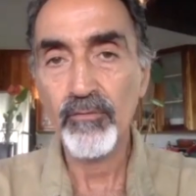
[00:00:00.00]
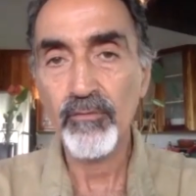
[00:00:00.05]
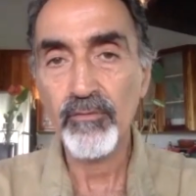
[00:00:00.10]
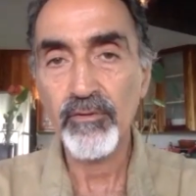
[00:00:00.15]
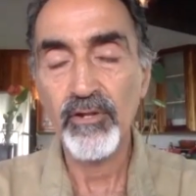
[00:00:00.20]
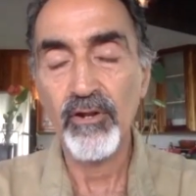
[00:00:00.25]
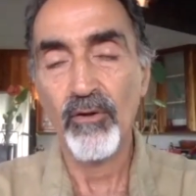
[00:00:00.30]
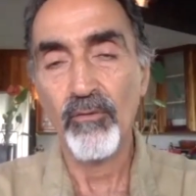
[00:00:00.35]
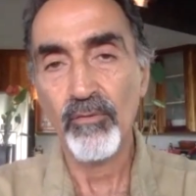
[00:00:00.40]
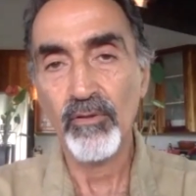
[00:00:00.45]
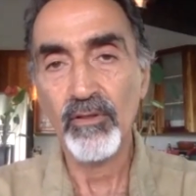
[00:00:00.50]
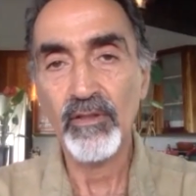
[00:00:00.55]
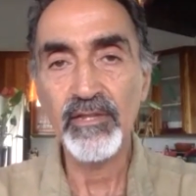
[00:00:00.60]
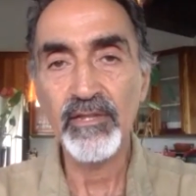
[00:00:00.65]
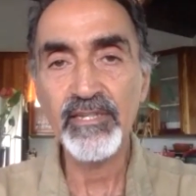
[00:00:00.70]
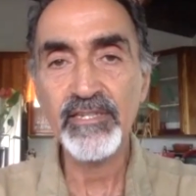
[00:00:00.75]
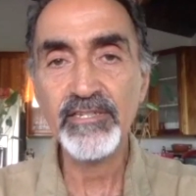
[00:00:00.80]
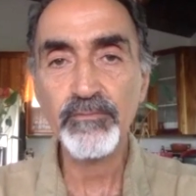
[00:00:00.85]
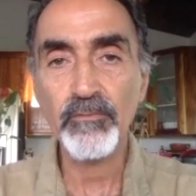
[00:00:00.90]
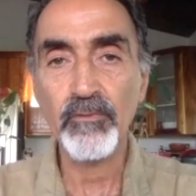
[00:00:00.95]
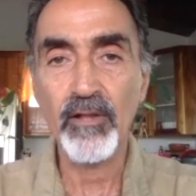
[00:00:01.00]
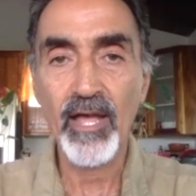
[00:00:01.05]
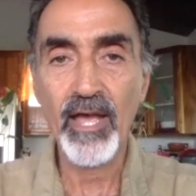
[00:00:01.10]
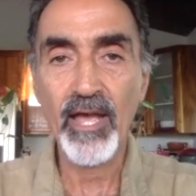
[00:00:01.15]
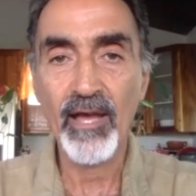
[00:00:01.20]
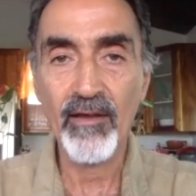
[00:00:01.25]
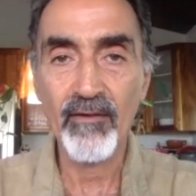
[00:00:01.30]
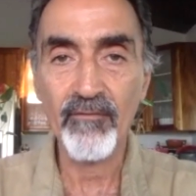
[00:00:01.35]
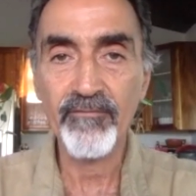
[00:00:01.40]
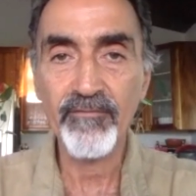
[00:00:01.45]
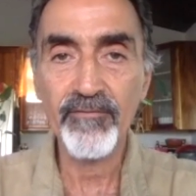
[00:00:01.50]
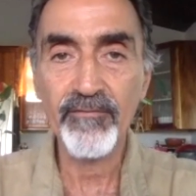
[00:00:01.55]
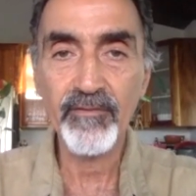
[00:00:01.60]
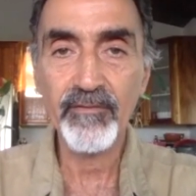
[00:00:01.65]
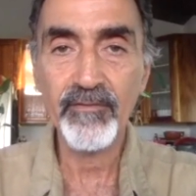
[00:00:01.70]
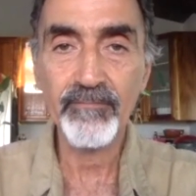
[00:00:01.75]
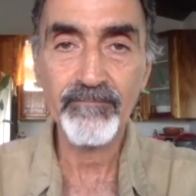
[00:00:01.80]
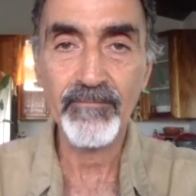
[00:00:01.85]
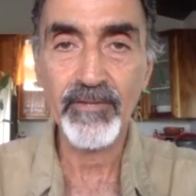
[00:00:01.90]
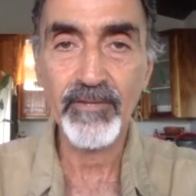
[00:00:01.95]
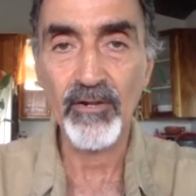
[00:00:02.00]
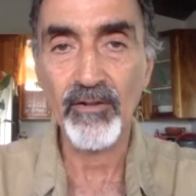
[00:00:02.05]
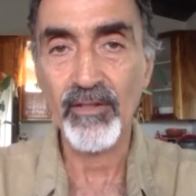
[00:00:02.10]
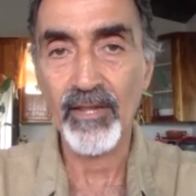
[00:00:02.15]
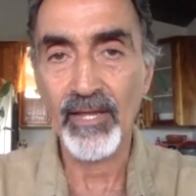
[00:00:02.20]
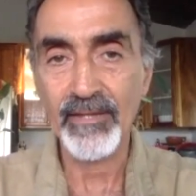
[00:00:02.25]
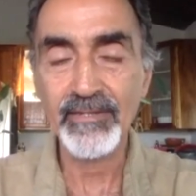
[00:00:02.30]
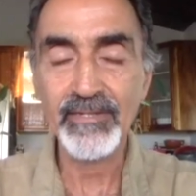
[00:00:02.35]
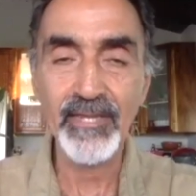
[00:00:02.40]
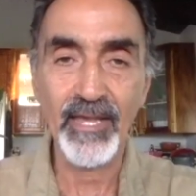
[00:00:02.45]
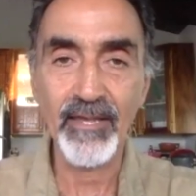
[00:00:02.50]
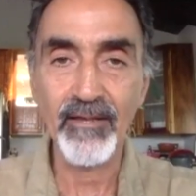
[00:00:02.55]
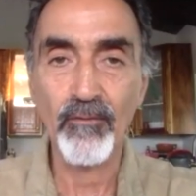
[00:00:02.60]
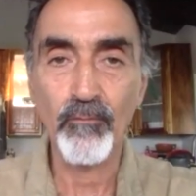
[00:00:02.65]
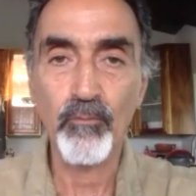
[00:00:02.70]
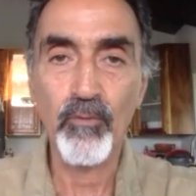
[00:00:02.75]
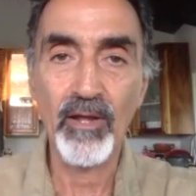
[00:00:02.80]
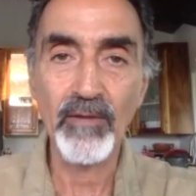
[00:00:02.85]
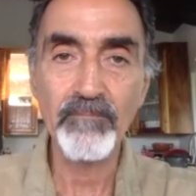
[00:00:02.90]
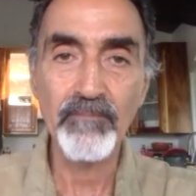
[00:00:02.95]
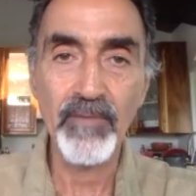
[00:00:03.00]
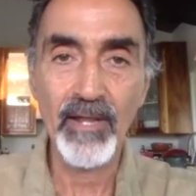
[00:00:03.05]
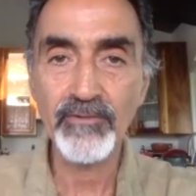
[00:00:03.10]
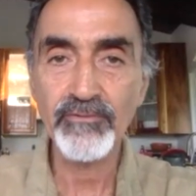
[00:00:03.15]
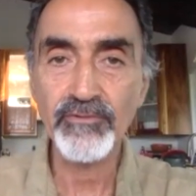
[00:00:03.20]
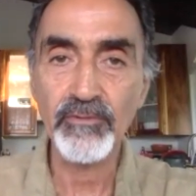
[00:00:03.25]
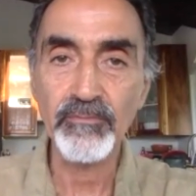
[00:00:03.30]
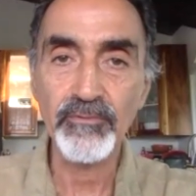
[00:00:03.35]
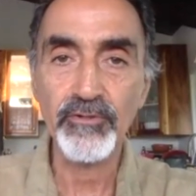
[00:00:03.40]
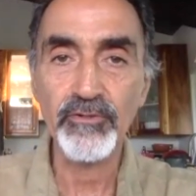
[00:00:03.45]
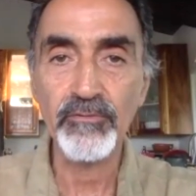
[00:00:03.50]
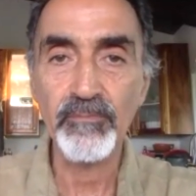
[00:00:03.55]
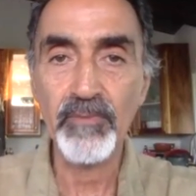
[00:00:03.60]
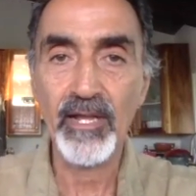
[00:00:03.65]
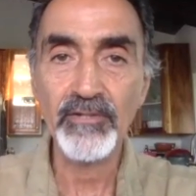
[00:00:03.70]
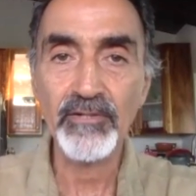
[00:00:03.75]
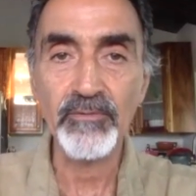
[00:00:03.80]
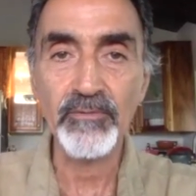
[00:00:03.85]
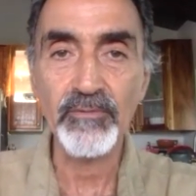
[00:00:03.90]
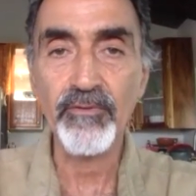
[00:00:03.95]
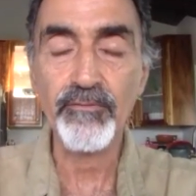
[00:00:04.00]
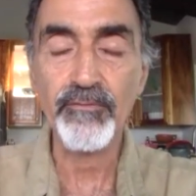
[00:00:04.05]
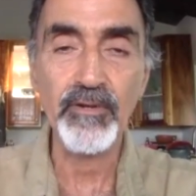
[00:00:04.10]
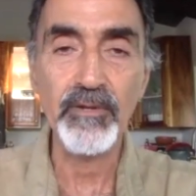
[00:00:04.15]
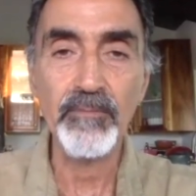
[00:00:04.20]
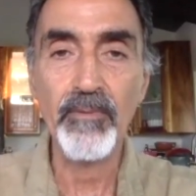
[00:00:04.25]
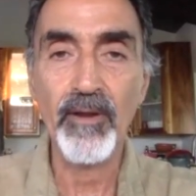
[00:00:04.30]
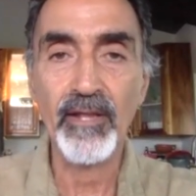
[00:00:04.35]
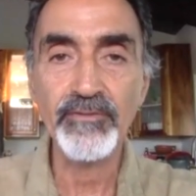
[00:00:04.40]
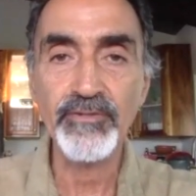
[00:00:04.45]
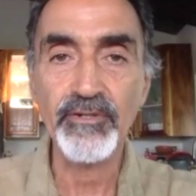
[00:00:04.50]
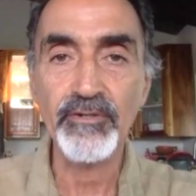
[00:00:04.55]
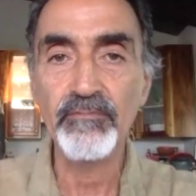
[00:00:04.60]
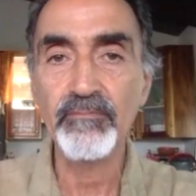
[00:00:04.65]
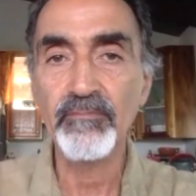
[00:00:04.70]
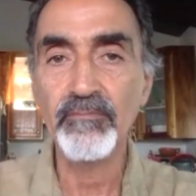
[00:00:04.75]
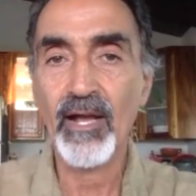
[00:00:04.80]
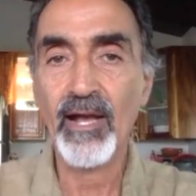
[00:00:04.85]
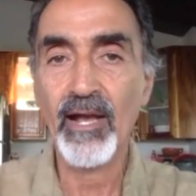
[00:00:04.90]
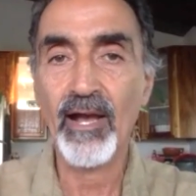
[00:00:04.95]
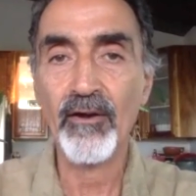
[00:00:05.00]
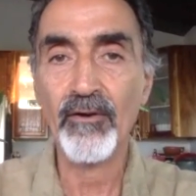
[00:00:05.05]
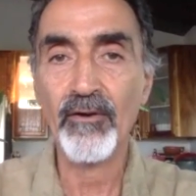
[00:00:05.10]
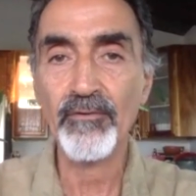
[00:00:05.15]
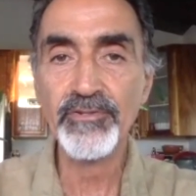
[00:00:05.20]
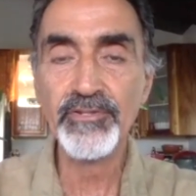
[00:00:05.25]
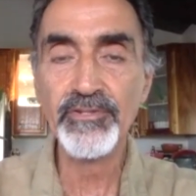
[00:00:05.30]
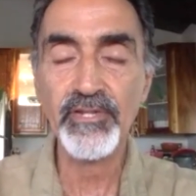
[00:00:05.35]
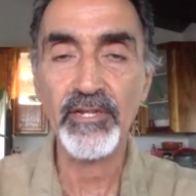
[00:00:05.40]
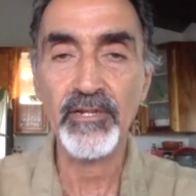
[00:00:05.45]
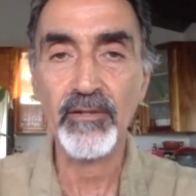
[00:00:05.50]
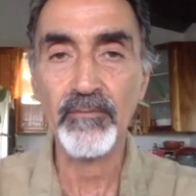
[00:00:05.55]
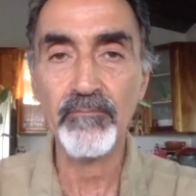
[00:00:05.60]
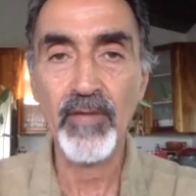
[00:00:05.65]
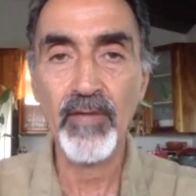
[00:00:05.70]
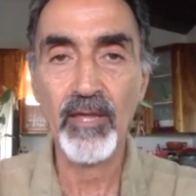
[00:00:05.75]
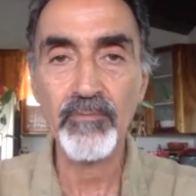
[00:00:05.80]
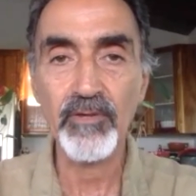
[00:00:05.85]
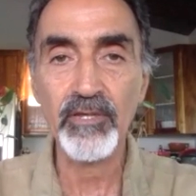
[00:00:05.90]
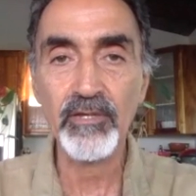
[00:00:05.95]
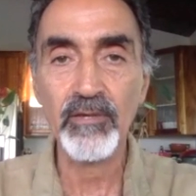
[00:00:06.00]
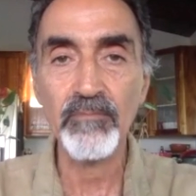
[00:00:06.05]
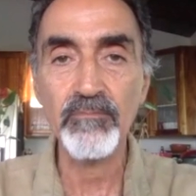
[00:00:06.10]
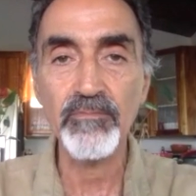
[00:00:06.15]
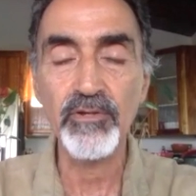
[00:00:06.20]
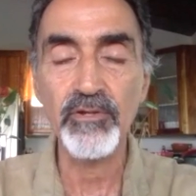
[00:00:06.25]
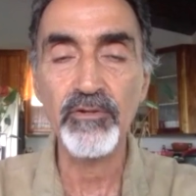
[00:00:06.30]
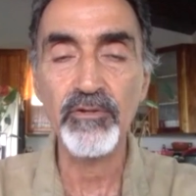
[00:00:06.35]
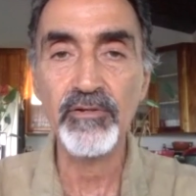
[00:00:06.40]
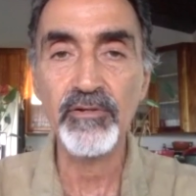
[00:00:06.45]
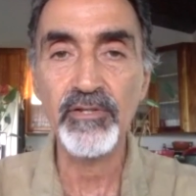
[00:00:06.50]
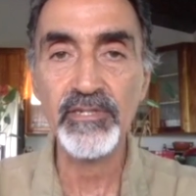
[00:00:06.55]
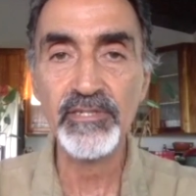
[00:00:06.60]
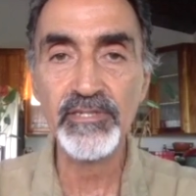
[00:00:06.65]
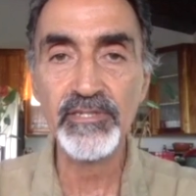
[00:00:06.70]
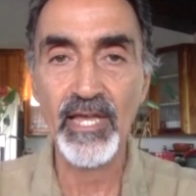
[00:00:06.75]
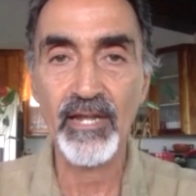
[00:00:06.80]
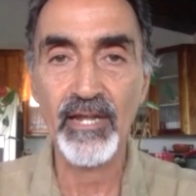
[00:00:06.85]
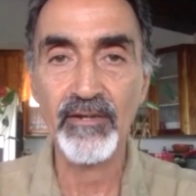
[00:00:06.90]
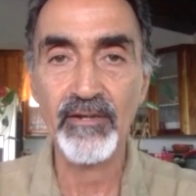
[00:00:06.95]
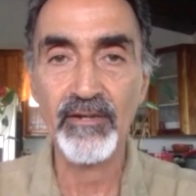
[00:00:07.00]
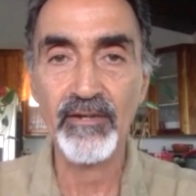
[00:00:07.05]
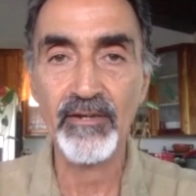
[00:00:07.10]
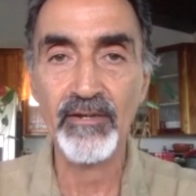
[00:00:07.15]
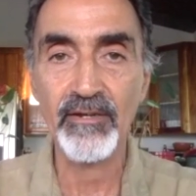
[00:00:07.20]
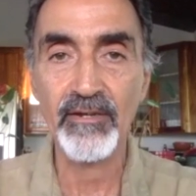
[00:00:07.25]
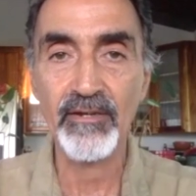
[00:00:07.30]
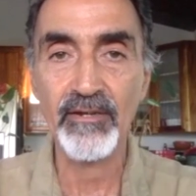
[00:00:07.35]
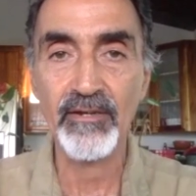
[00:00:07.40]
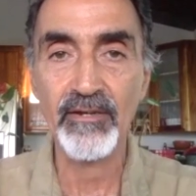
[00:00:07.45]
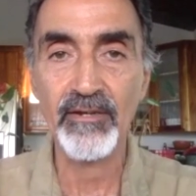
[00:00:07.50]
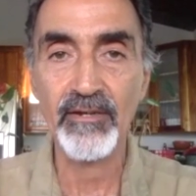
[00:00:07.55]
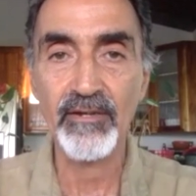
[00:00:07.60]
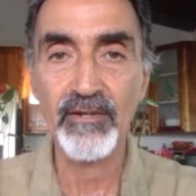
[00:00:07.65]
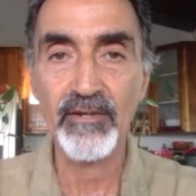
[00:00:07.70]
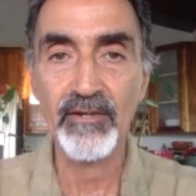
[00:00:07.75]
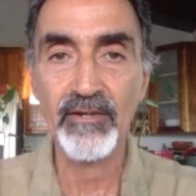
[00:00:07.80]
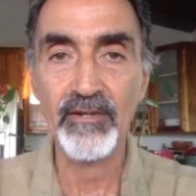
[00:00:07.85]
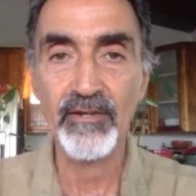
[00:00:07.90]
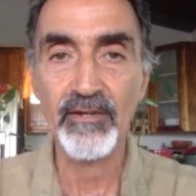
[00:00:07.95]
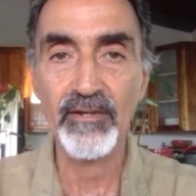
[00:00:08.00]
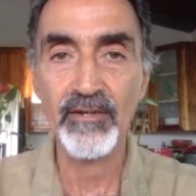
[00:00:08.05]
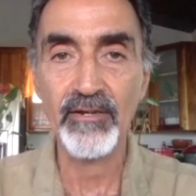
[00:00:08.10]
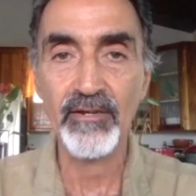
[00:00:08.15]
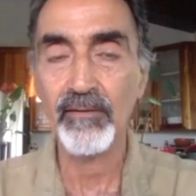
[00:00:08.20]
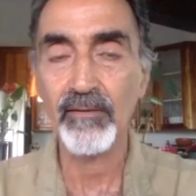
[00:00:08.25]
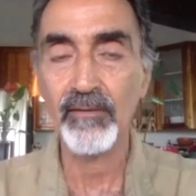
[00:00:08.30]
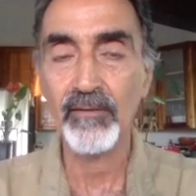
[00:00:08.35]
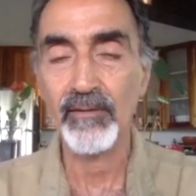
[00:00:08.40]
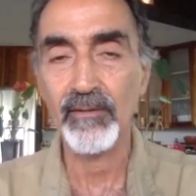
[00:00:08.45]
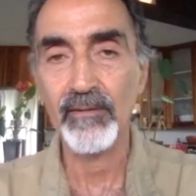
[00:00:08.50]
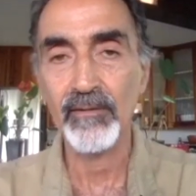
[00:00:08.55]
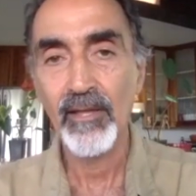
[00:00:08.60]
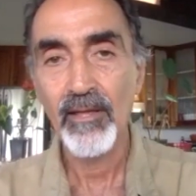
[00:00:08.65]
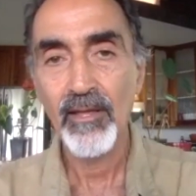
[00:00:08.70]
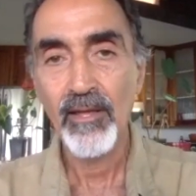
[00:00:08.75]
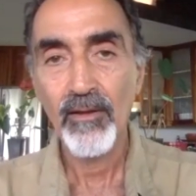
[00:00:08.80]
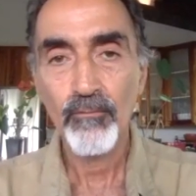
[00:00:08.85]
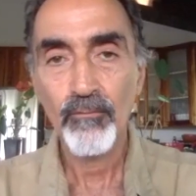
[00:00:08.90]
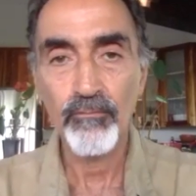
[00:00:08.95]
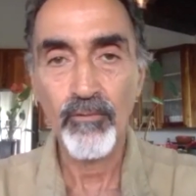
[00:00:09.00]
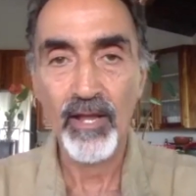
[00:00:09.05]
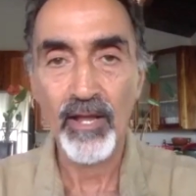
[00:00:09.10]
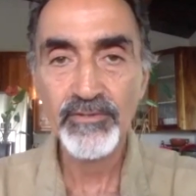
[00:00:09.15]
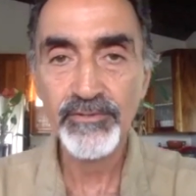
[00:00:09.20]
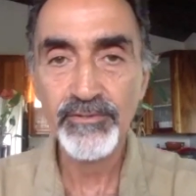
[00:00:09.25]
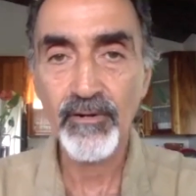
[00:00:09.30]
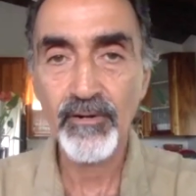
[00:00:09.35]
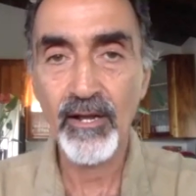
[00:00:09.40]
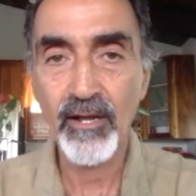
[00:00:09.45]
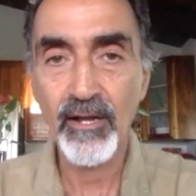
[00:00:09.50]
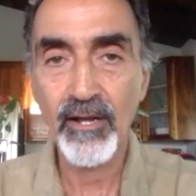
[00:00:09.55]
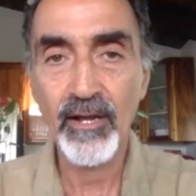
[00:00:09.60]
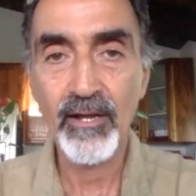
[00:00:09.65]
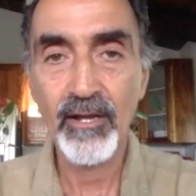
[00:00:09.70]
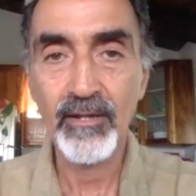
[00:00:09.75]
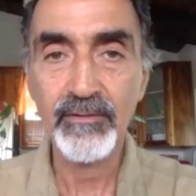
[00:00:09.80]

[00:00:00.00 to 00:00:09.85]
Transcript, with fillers: you know, at least we'll have you know, like say a one bedroom, two bedroom, three bedroom house, and a maybe community center, a temple, a restaurant,